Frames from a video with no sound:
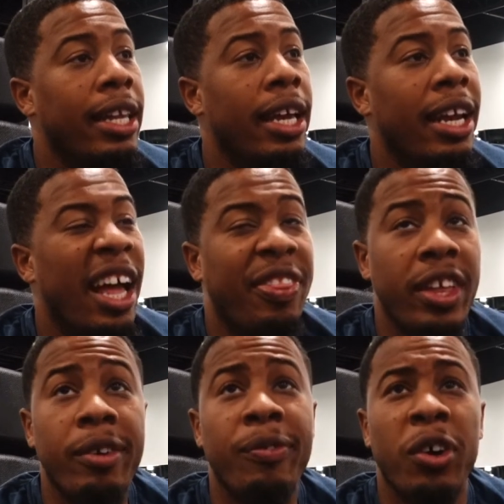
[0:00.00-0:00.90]
then I
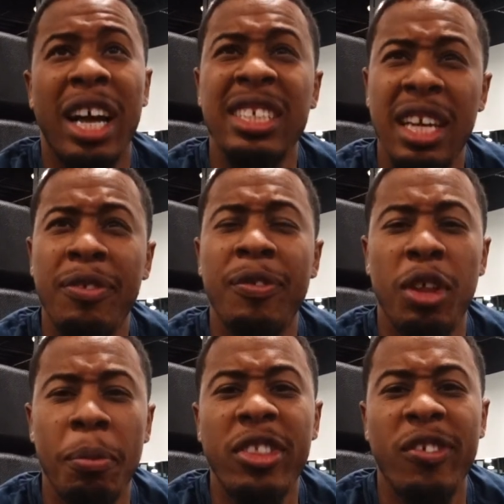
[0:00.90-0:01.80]
think for
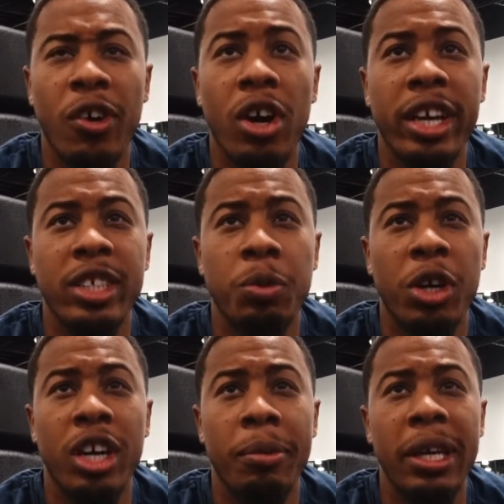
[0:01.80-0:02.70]
the month of August,
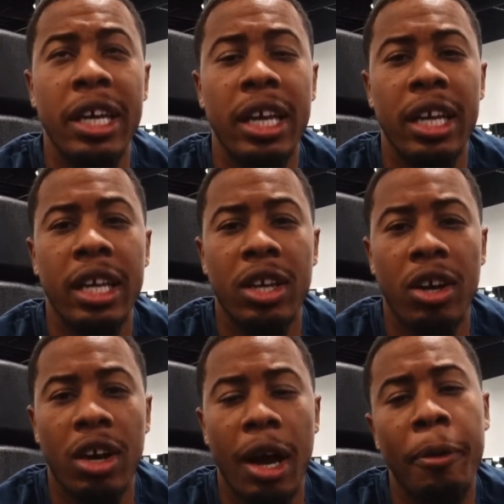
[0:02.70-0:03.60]
I'm gonna be hitting
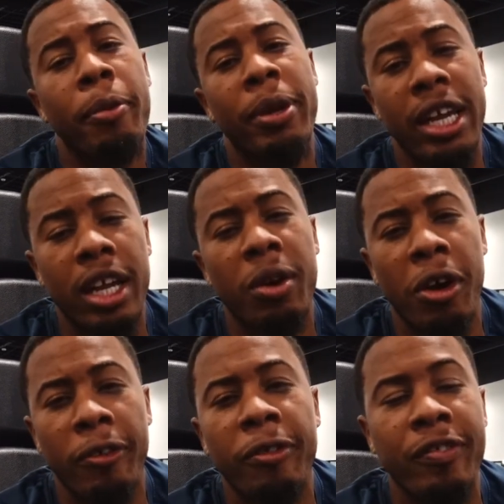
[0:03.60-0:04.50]
the
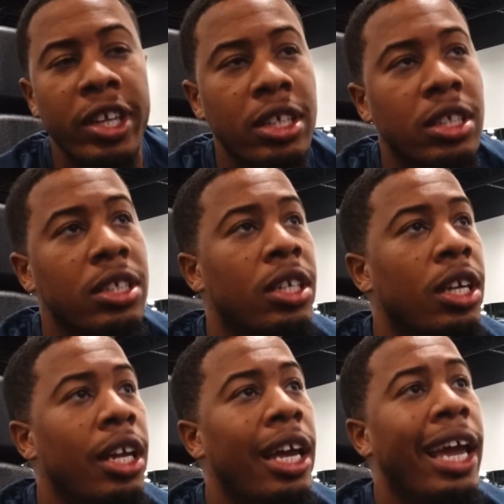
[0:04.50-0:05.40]
150s.
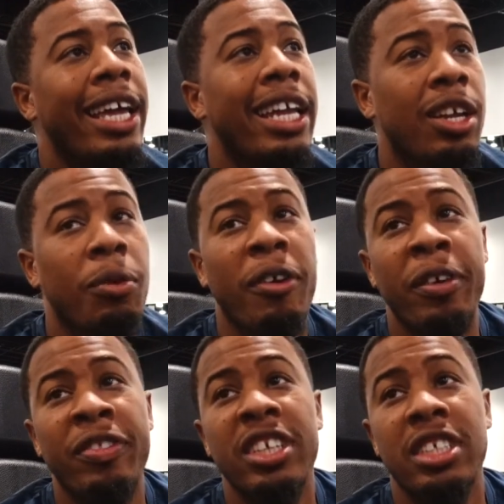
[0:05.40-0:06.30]
Yeah. And hitting the
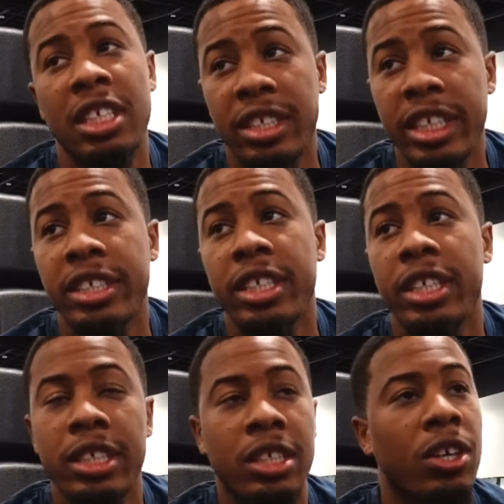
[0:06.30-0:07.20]
150s
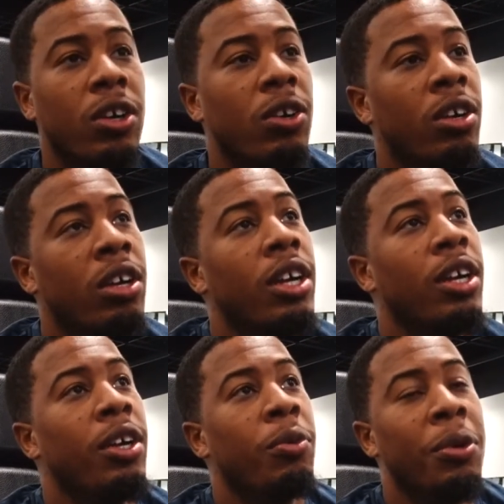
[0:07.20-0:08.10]
consistently. So
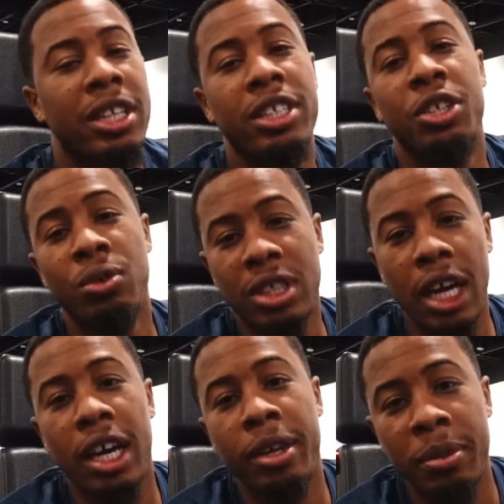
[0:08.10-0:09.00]
with due
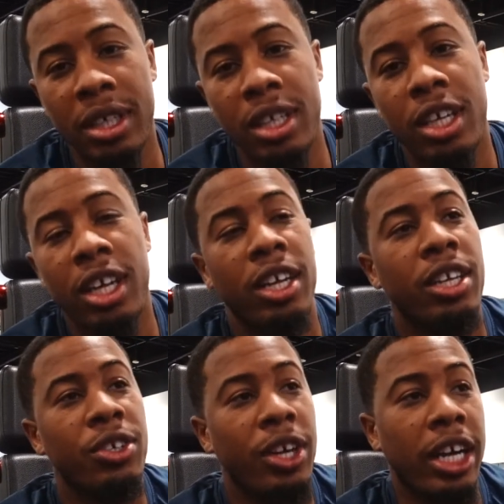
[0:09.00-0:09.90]
time,
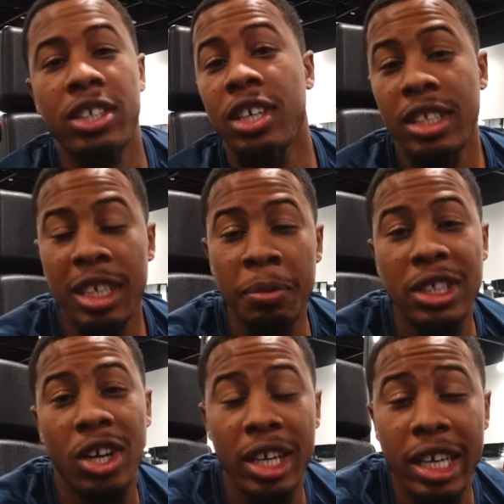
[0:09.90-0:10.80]
you guys are gonna see me
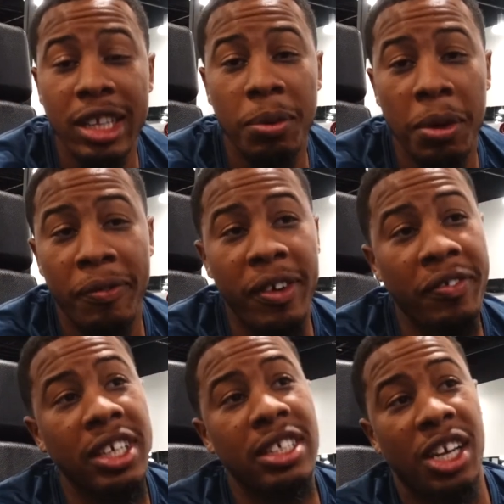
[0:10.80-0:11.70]
starting to hit the
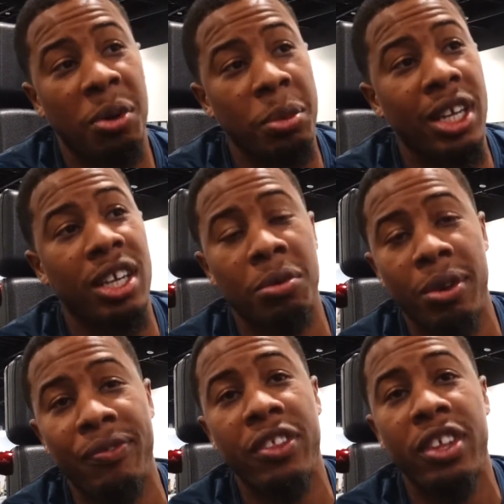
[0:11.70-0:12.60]
150s, and I'll be hitting the
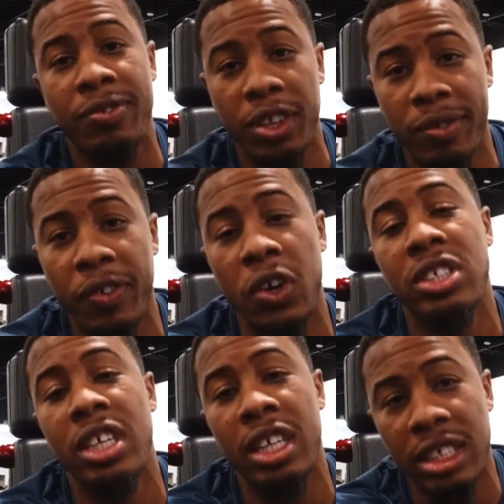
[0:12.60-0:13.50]
150s for the
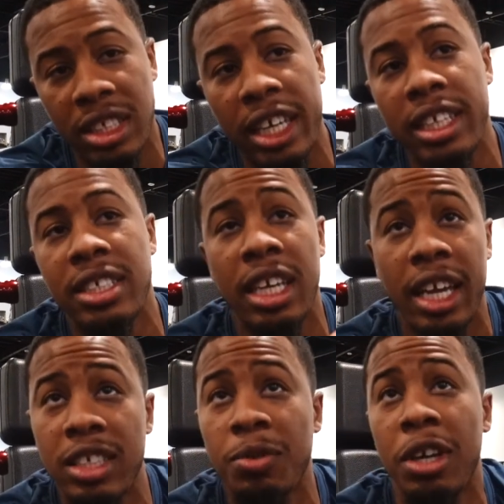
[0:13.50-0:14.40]
first set, the second set,
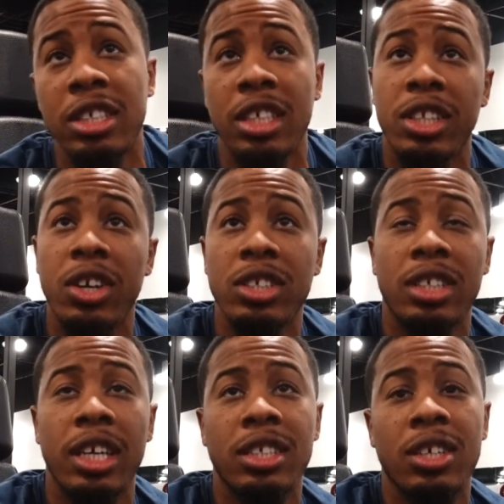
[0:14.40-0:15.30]
as well as the third
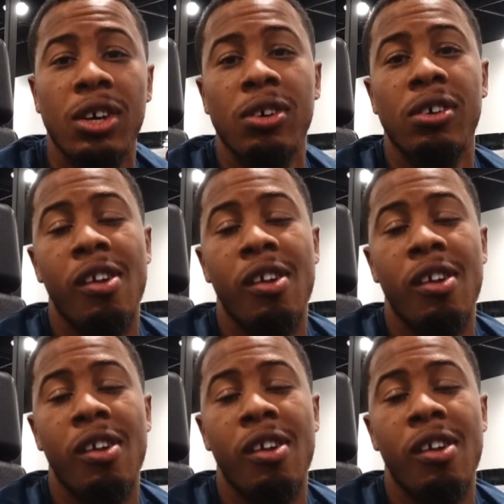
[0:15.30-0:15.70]
set. So